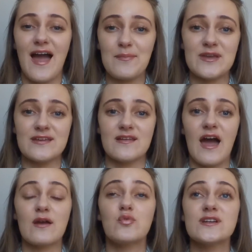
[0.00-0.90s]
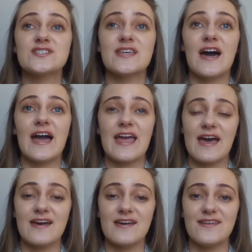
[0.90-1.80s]
I mean, I wish that I
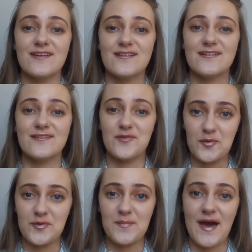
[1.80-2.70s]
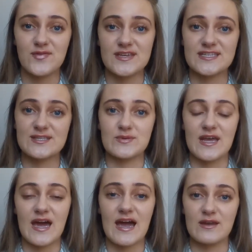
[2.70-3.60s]
had known about this
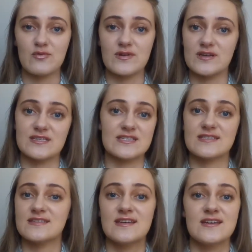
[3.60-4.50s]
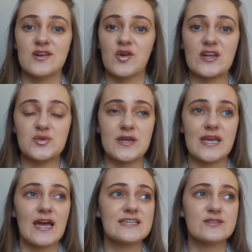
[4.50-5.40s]
when I was
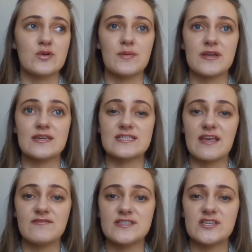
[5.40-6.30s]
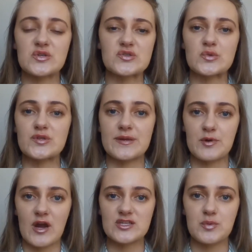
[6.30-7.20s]
graduating high school. I mean, at 17 years old,
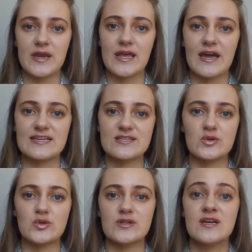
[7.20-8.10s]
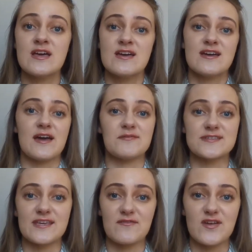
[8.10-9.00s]
I'm graduating high school. I
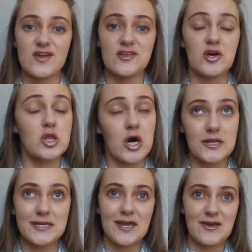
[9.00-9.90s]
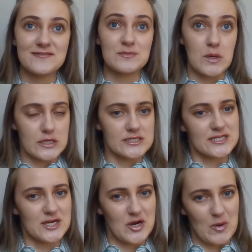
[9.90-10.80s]
was given a lot of gifts
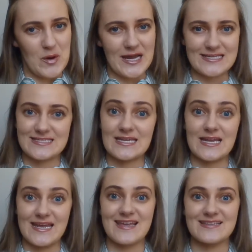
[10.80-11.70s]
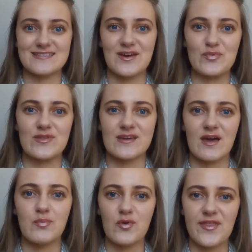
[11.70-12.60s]
monetary-wise, and I ended up with a
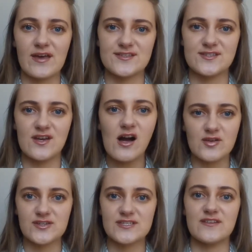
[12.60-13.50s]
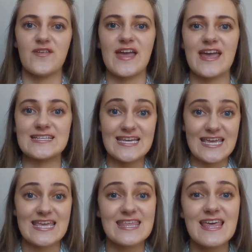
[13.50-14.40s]
couple $1,000s. And if I had
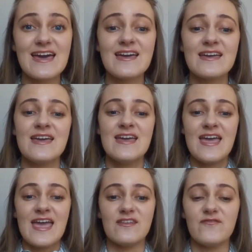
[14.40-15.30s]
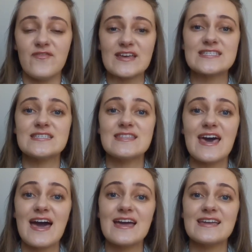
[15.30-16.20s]
taken that and invested
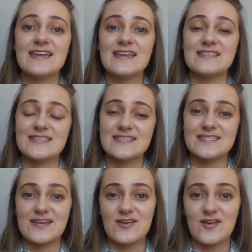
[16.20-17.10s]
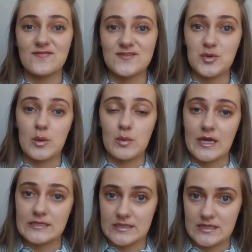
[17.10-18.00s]
that instead of doing
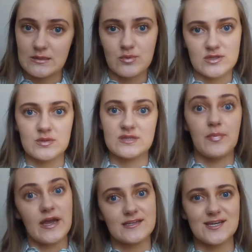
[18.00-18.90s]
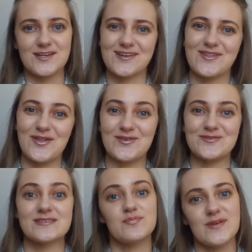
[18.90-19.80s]
what I did, which was buy a ton of
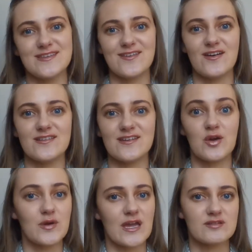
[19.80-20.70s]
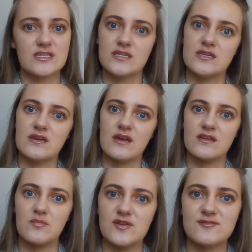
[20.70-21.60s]
clothes, spend it on going out to eat
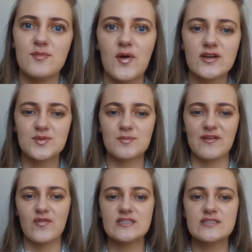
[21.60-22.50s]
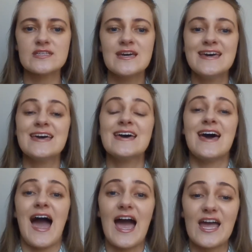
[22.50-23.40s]
and amusement parks with my friends,
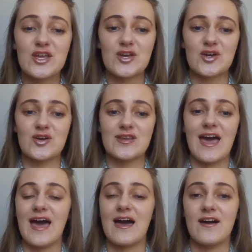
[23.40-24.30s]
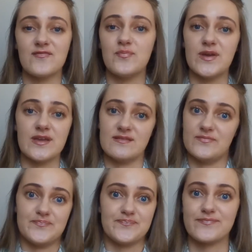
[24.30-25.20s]
I could have
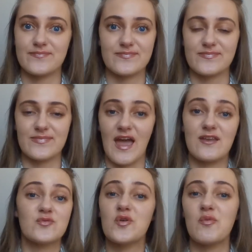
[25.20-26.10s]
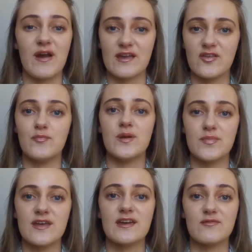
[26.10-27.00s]
been, I don't know where I could have
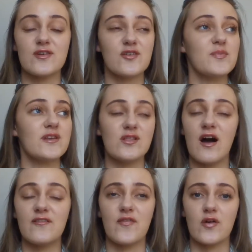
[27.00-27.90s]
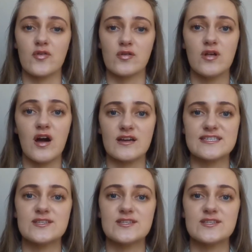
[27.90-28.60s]
been, but I could have been a lot farther along.